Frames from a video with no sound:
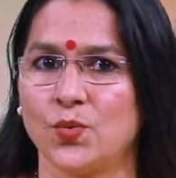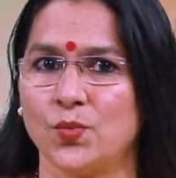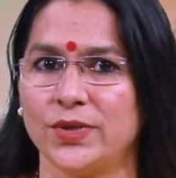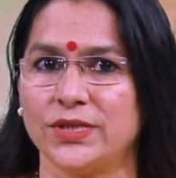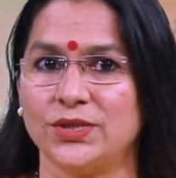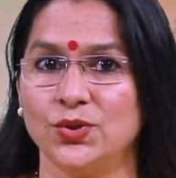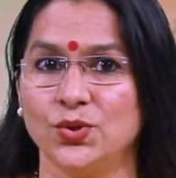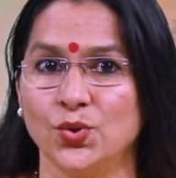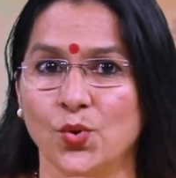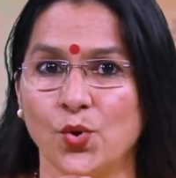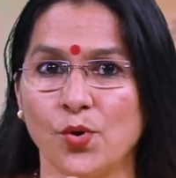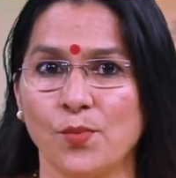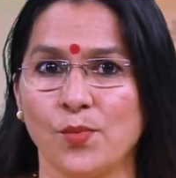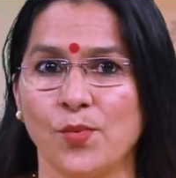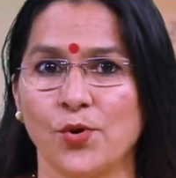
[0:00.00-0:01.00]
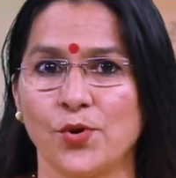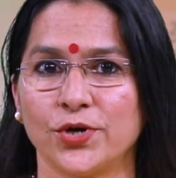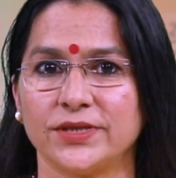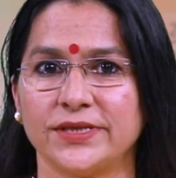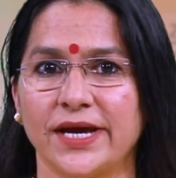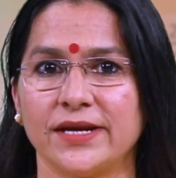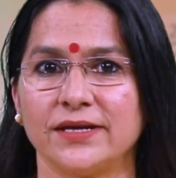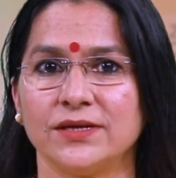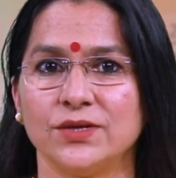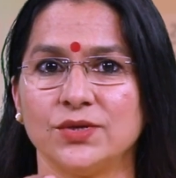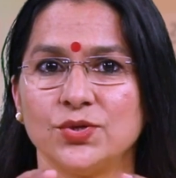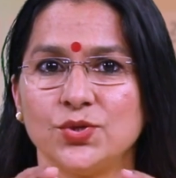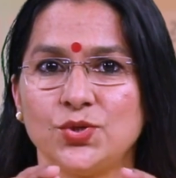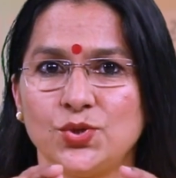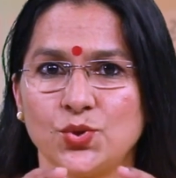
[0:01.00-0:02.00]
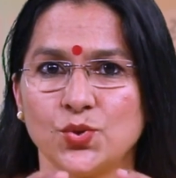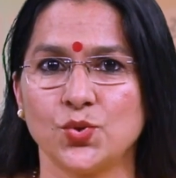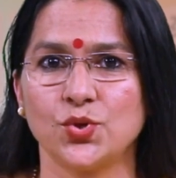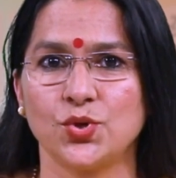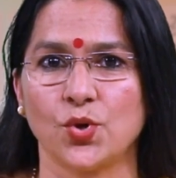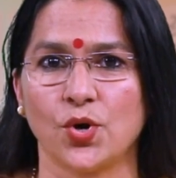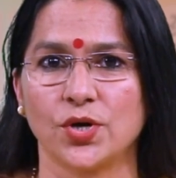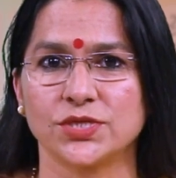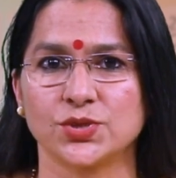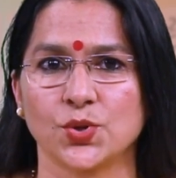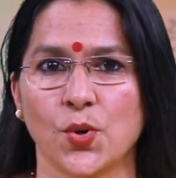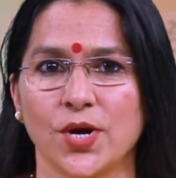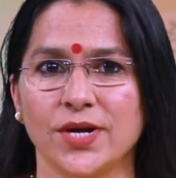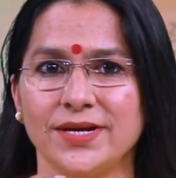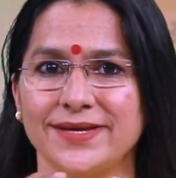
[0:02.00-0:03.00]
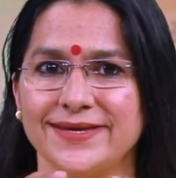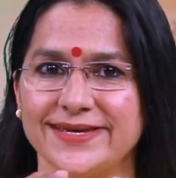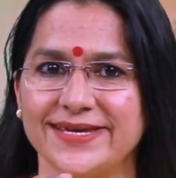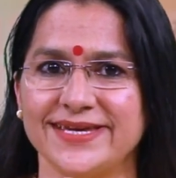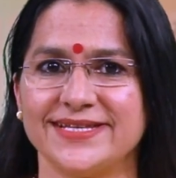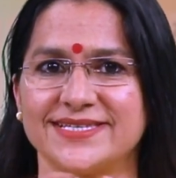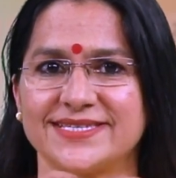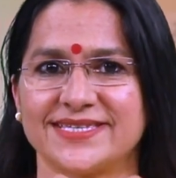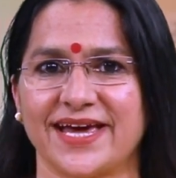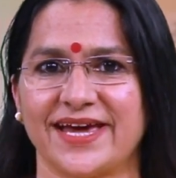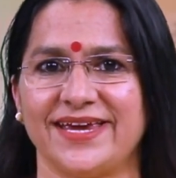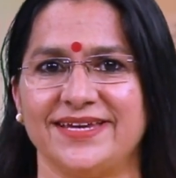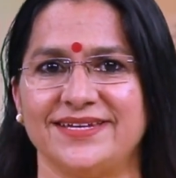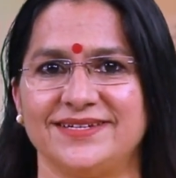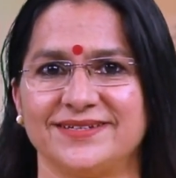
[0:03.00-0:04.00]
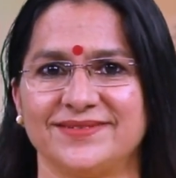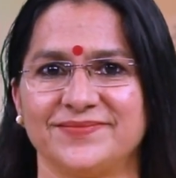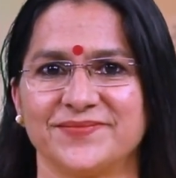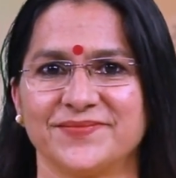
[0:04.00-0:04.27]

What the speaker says: with no more than 2 dots on each side.